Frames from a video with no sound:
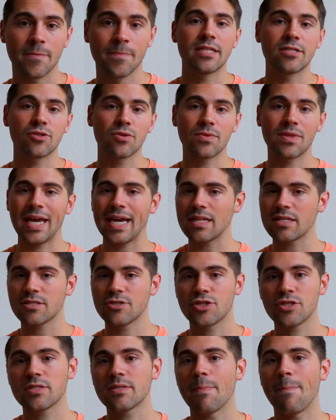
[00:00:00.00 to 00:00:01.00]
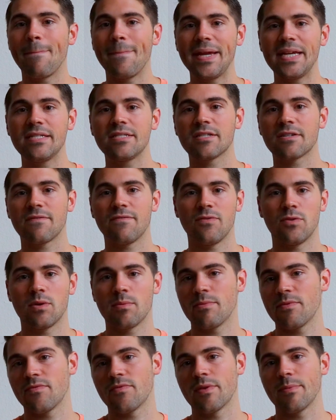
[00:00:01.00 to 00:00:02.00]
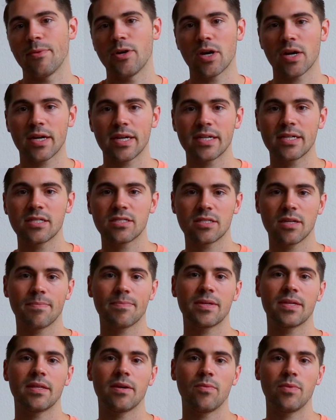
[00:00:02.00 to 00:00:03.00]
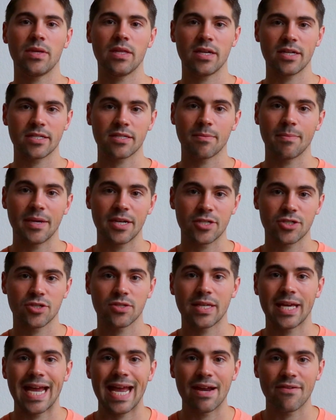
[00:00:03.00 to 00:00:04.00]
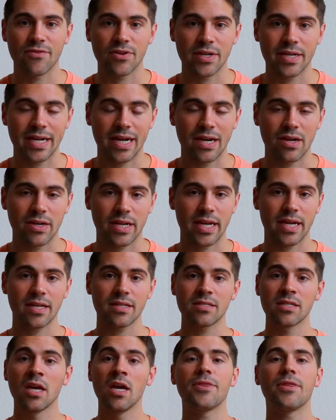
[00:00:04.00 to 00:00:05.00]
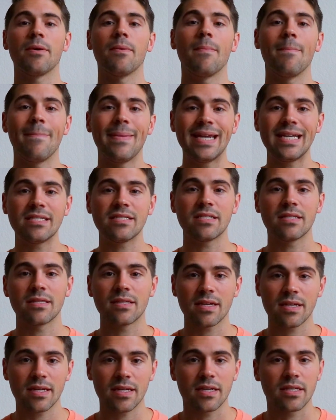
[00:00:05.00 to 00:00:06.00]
And so that's just a basic form of remarketing, something that we like to make sure that every account has. But the amazing thing